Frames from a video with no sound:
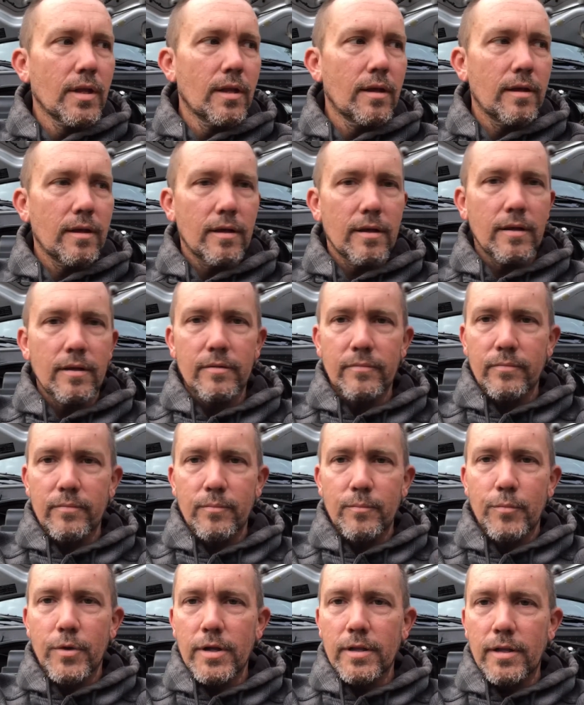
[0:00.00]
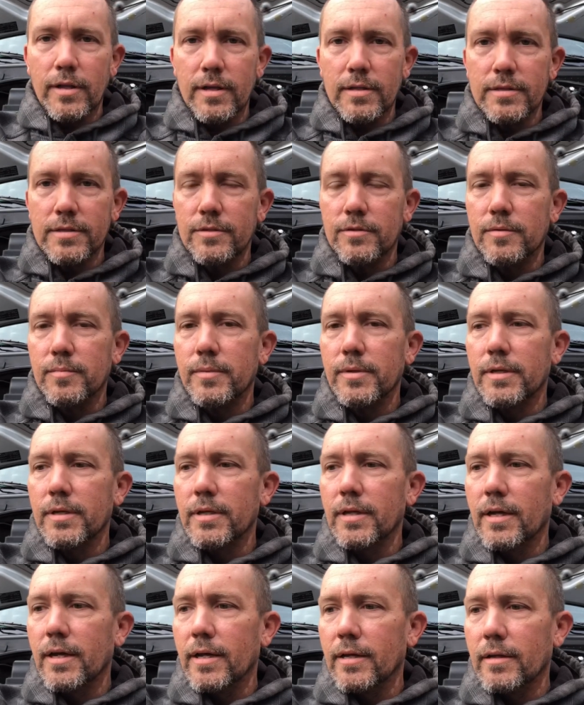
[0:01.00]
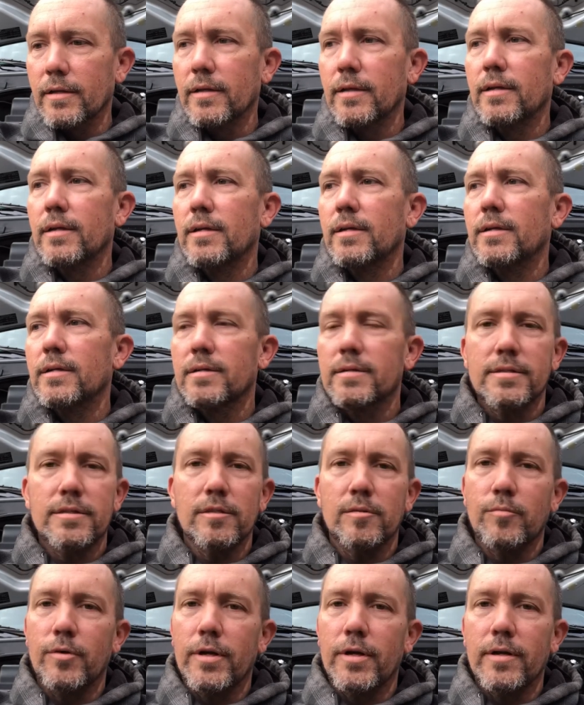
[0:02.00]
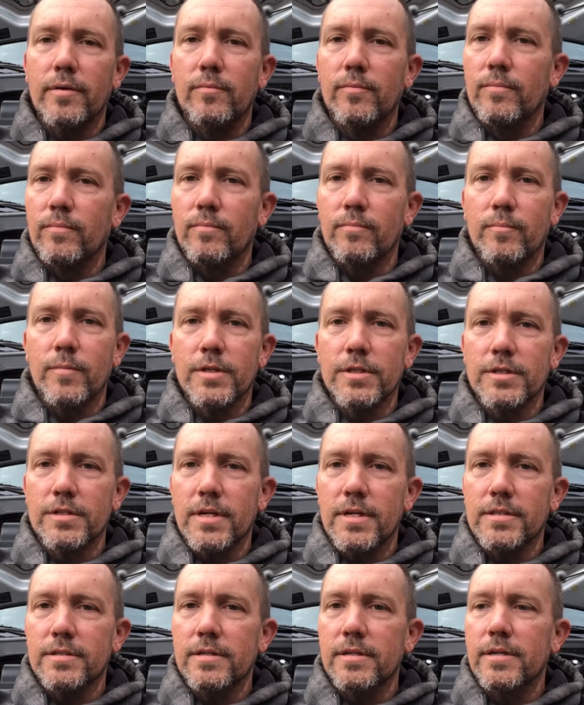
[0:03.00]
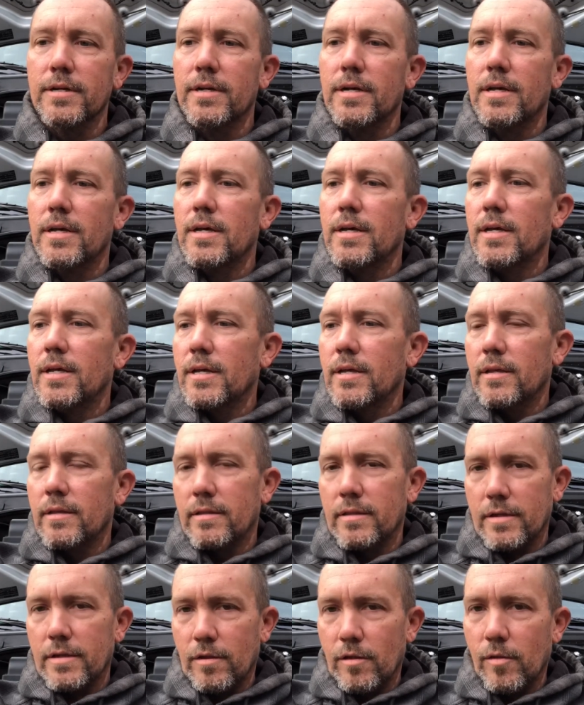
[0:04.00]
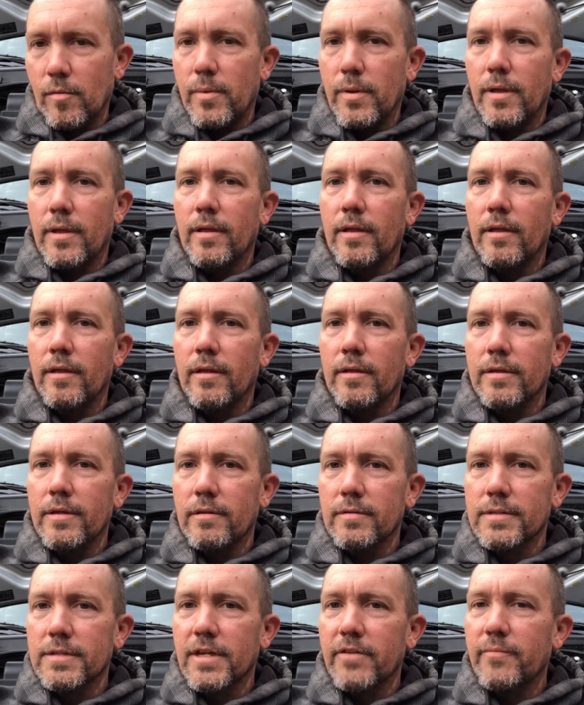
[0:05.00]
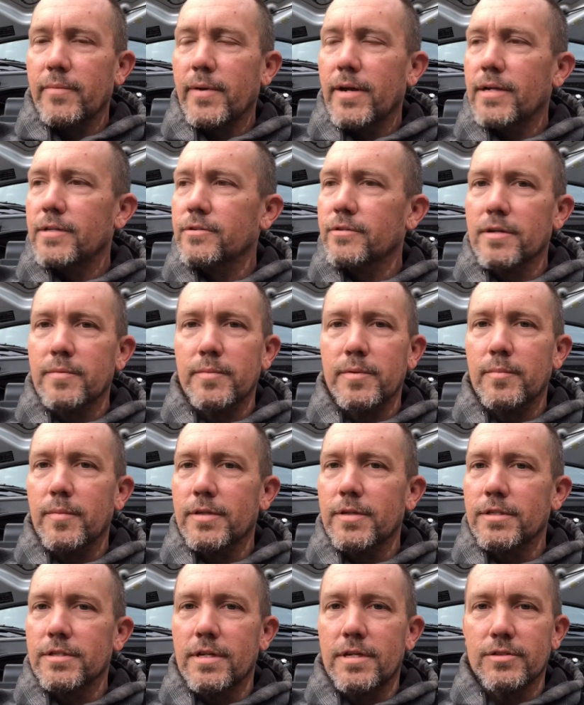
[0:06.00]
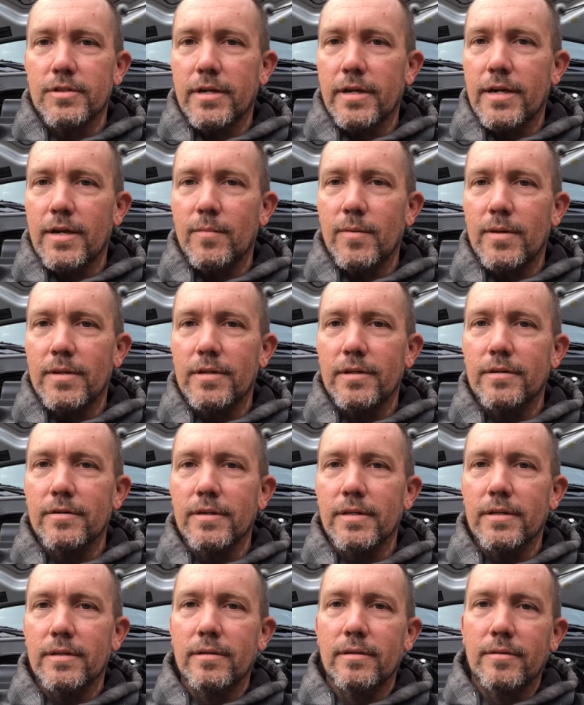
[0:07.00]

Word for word: uh, brake lines too, but uh, steel braided, much nicer. And the yellow, uh, yellow stuff pads are gonna be much nicer. I can't wait to do it.